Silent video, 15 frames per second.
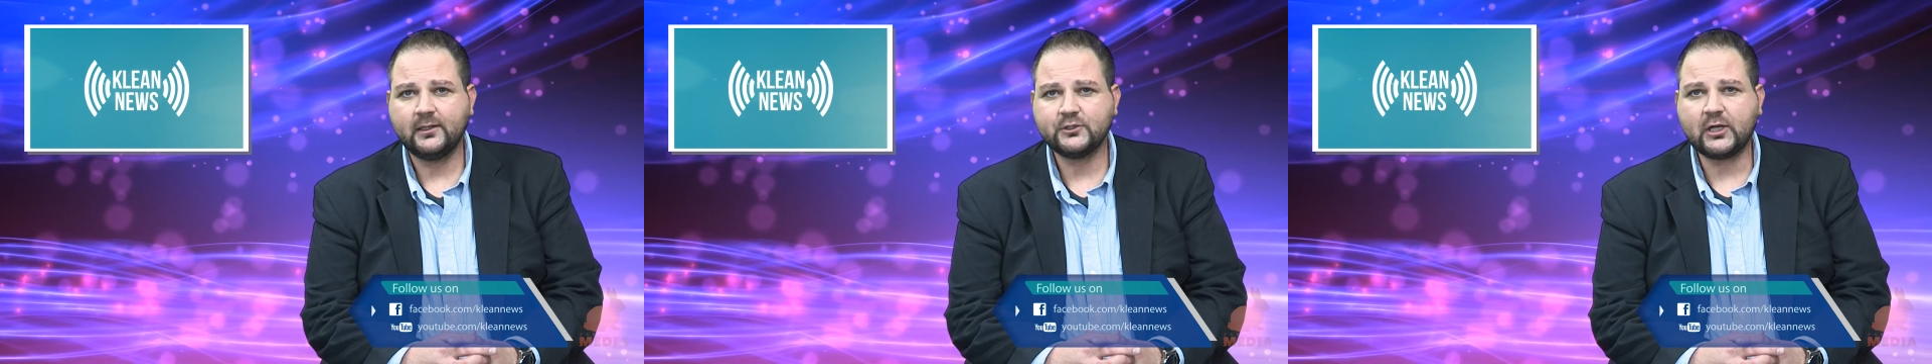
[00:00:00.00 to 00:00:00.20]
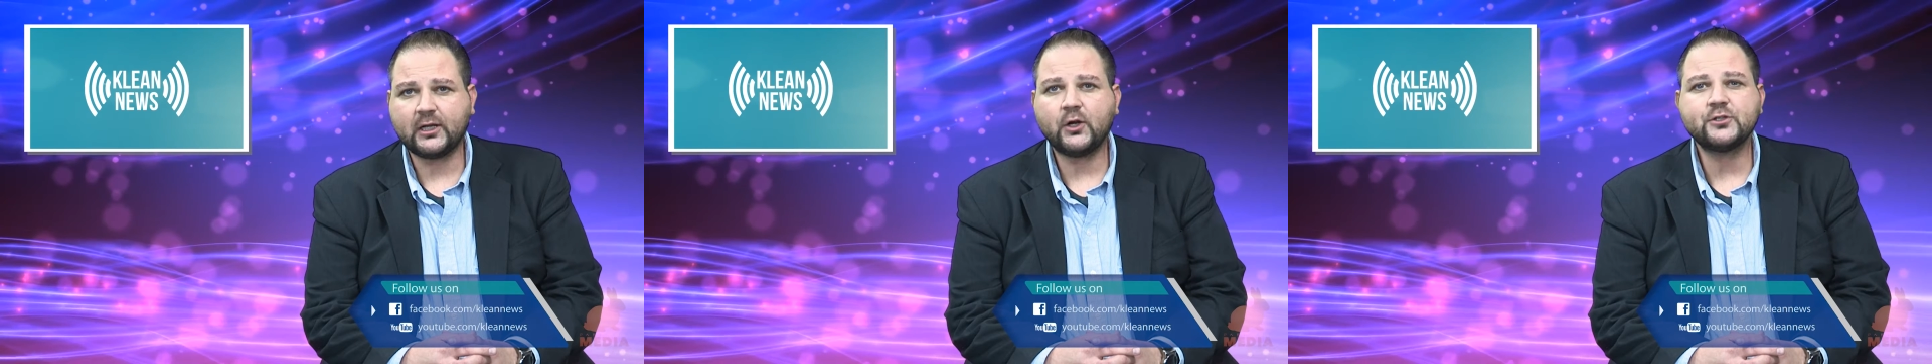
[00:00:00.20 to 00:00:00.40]

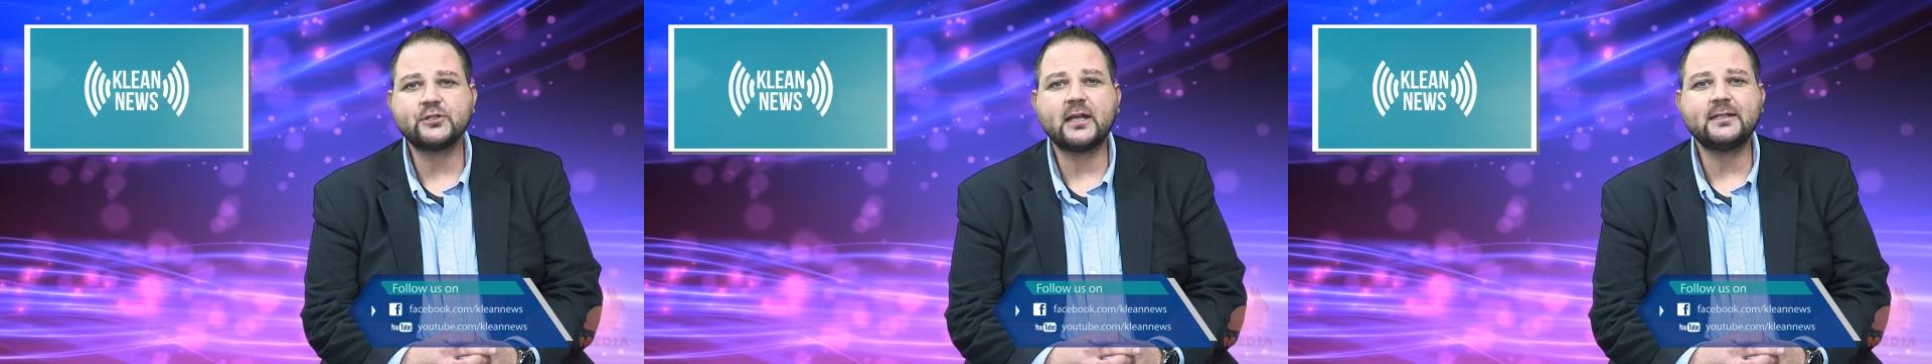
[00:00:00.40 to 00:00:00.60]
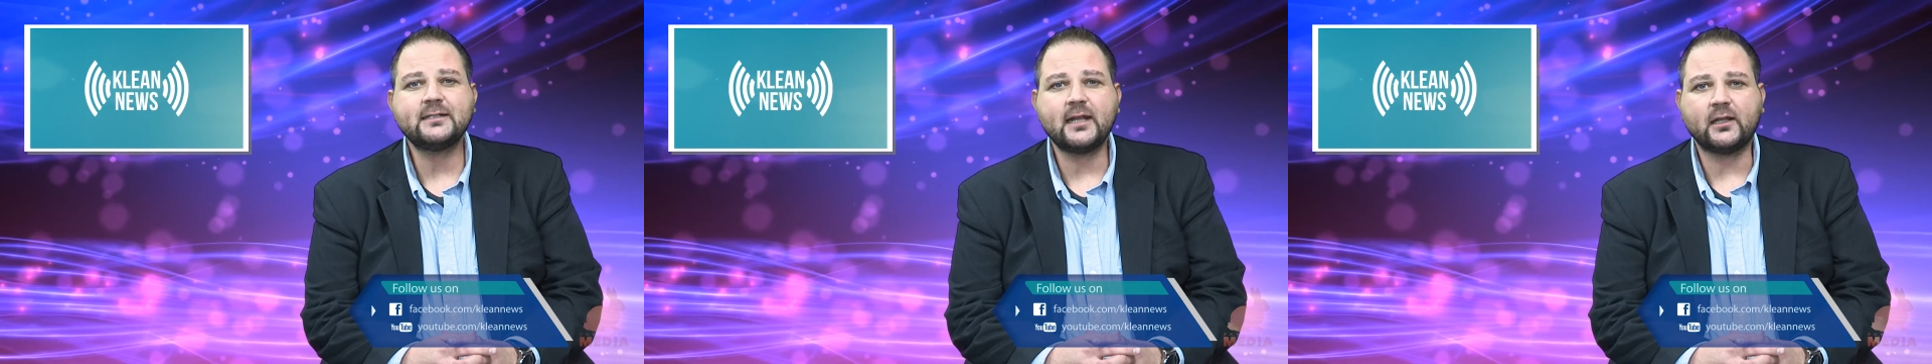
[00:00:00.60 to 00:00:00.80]
Check our
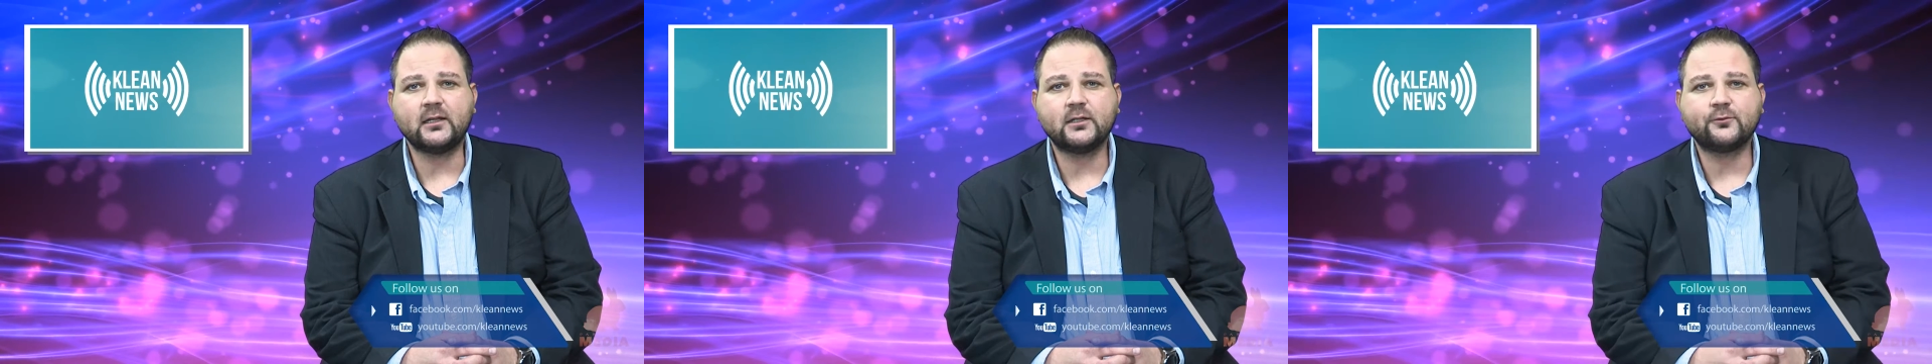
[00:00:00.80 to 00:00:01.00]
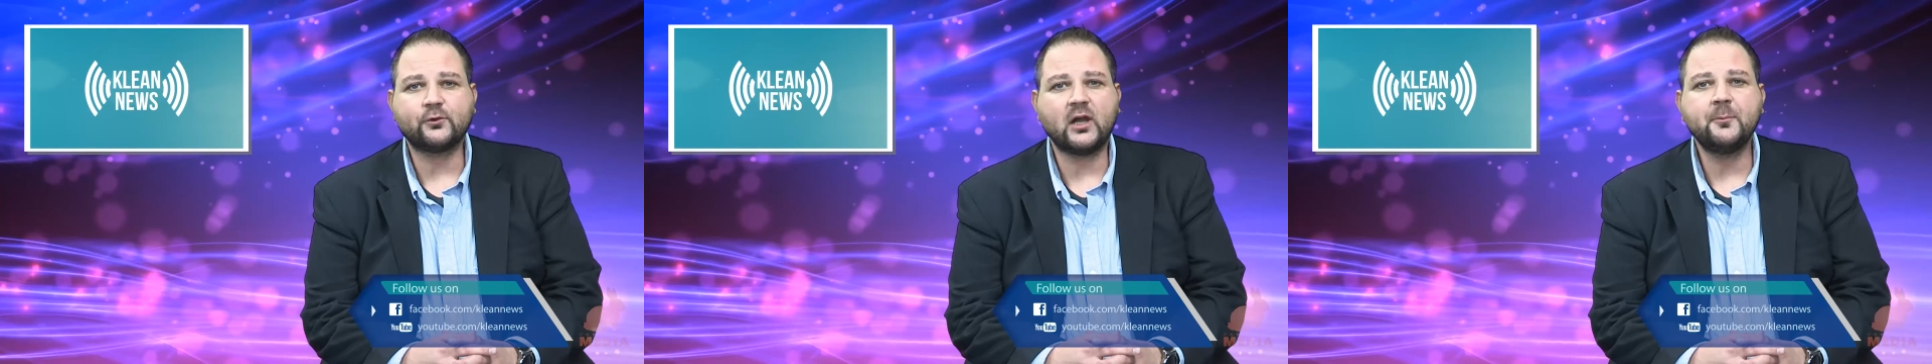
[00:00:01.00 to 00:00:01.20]
site
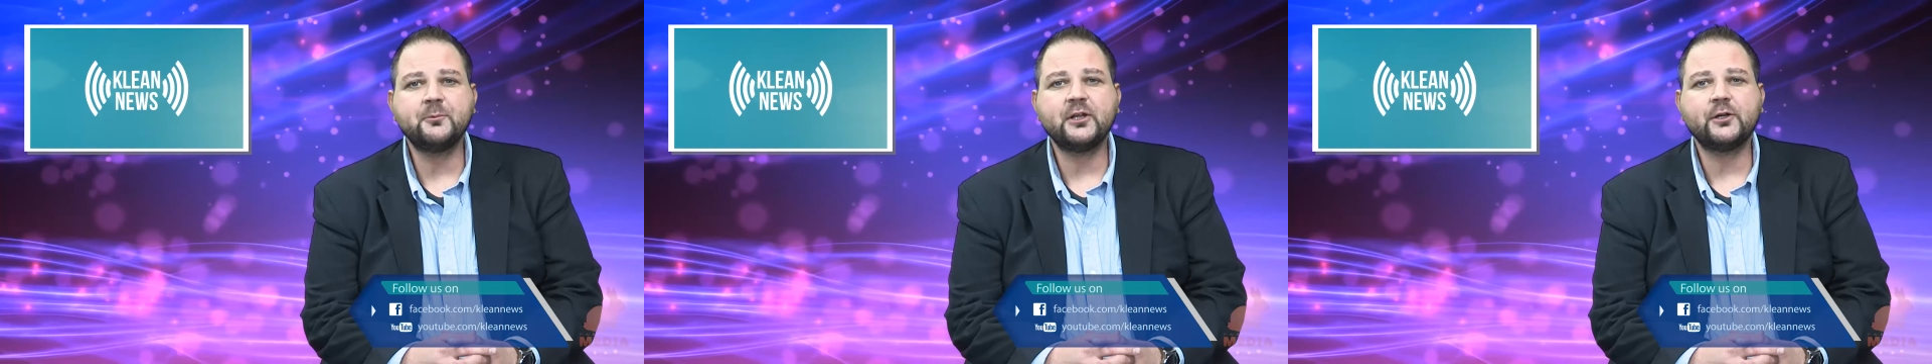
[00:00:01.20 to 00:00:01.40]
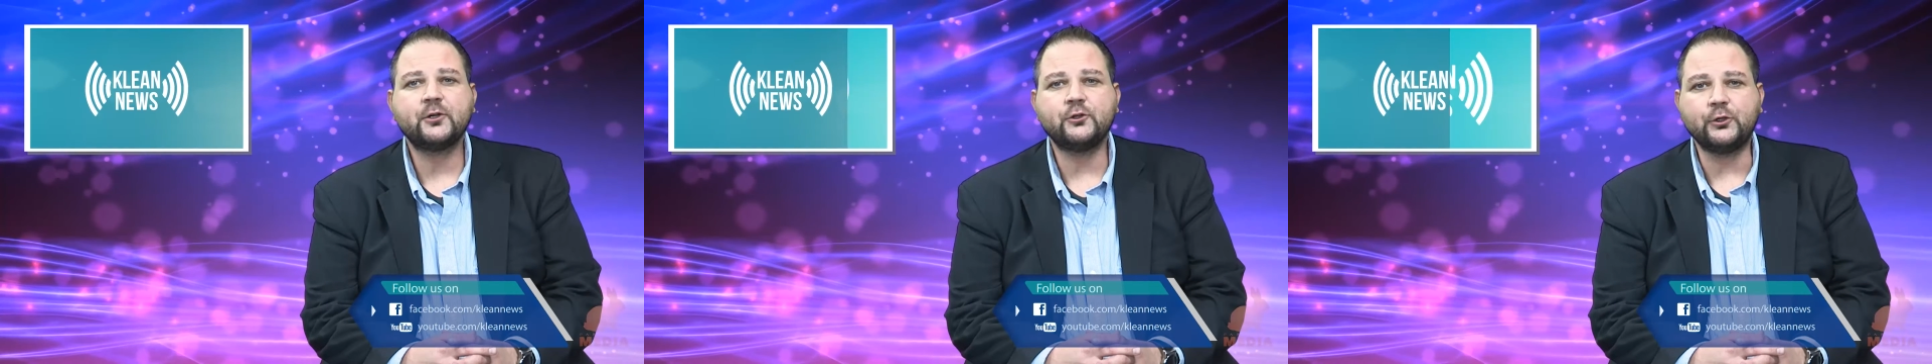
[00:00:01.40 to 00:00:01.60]
daily for
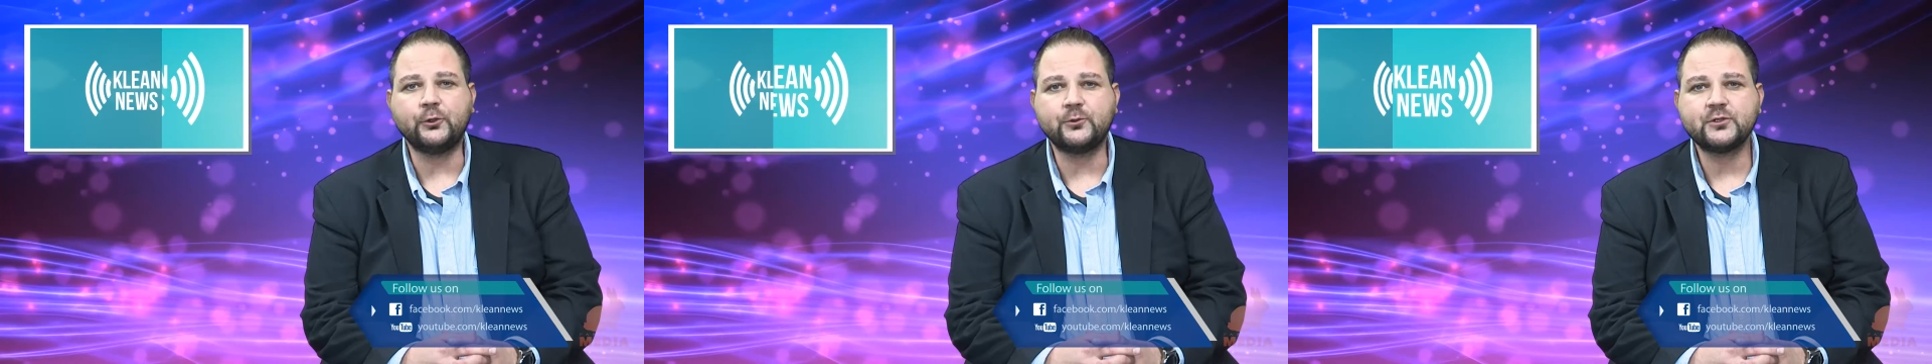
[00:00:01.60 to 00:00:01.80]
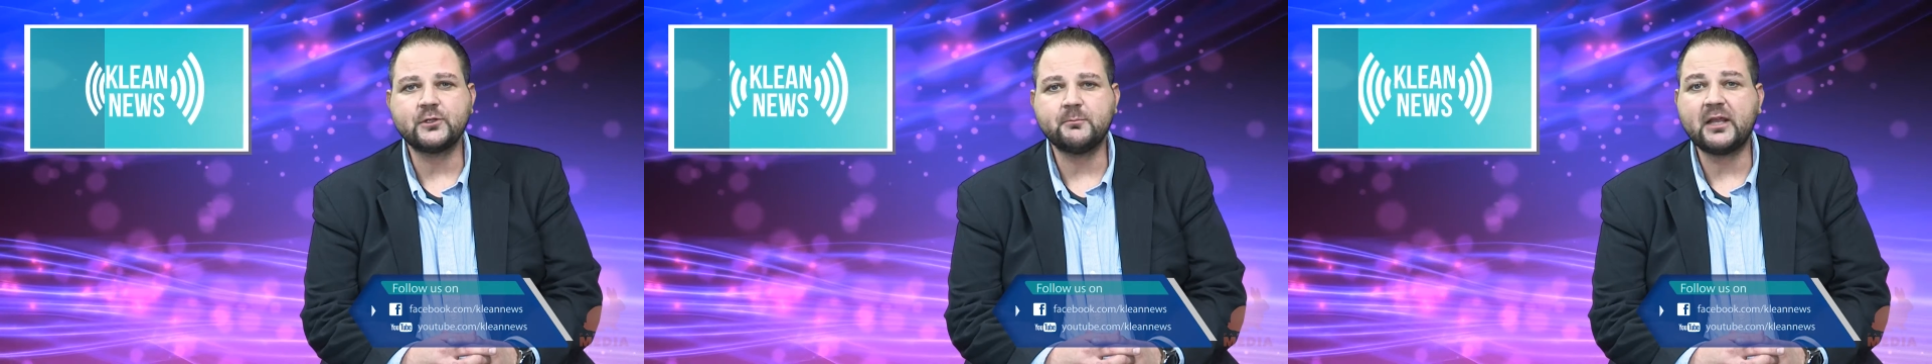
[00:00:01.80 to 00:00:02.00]
updated
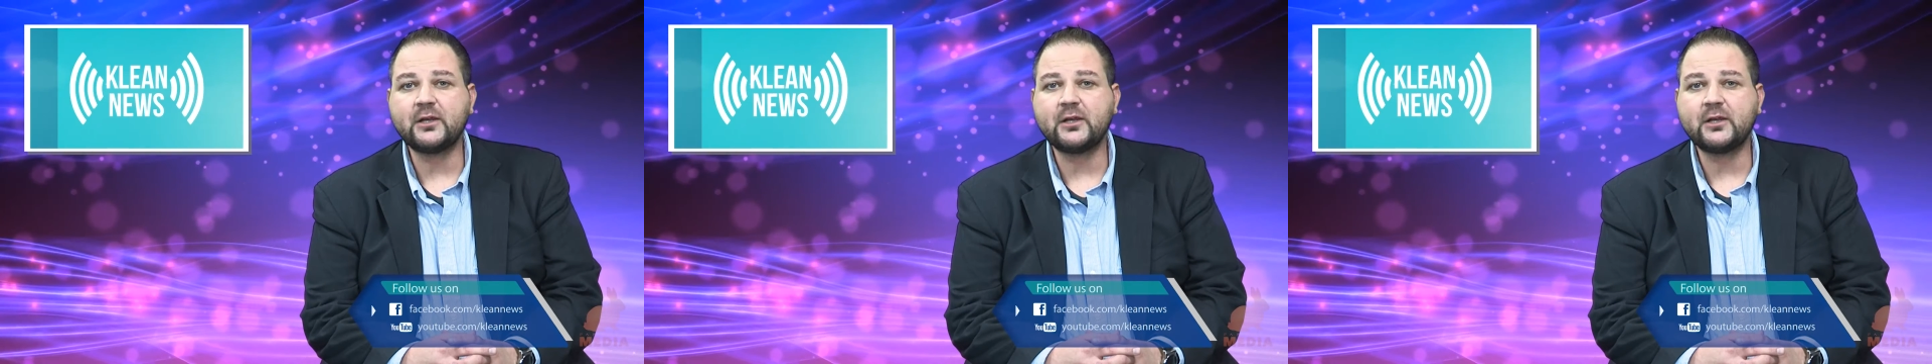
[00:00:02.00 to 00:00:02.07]
news and